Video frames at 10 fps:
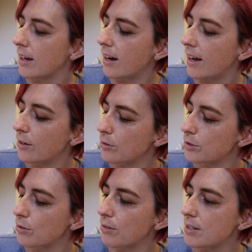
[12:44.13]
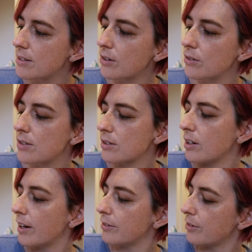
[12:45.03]
and also this skirt
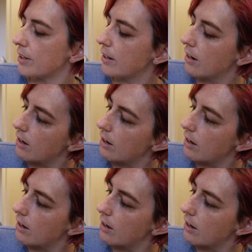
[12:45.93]
style that